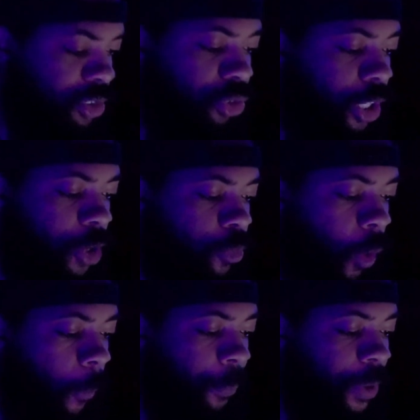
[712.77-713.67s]
So he
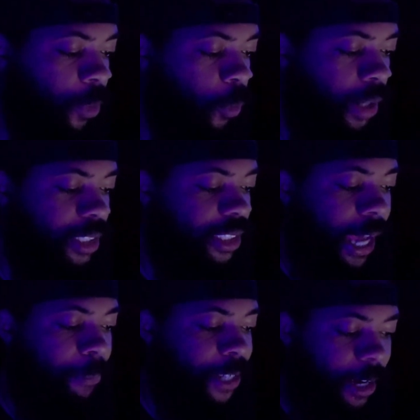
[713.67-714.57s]
won't be the one to
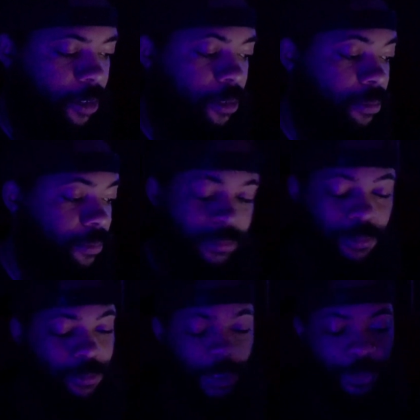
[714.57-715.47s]
stop Deku.
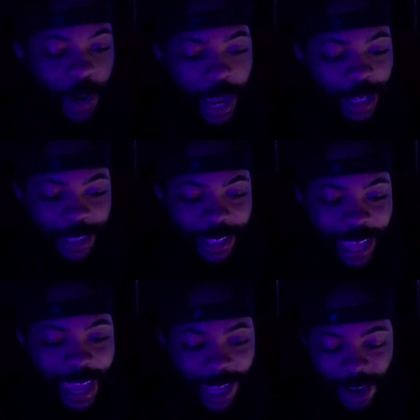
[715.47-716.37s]
You're right, because he
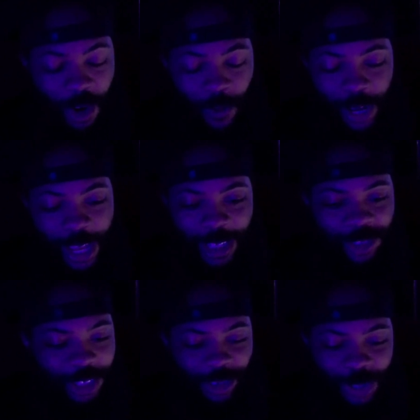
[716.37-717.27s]
can't. He over there
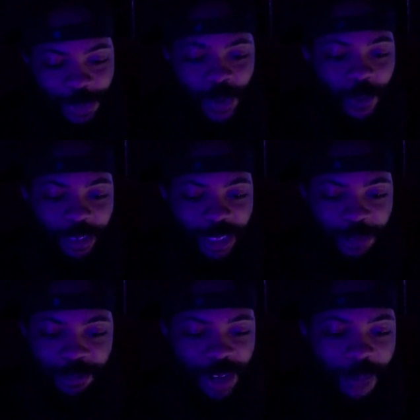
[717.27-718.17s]
and tripping over
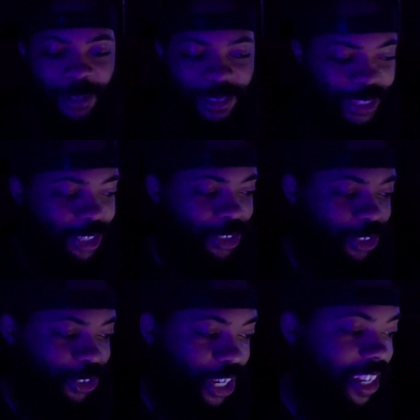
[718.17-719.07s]
himself for dropping his lunches
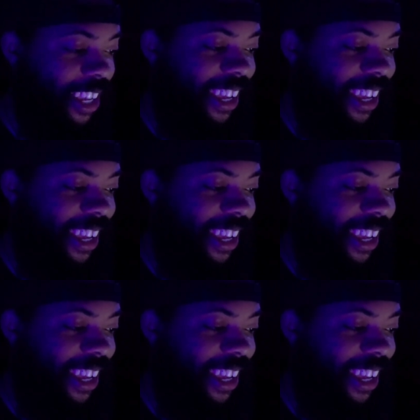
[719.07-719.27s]
and shit.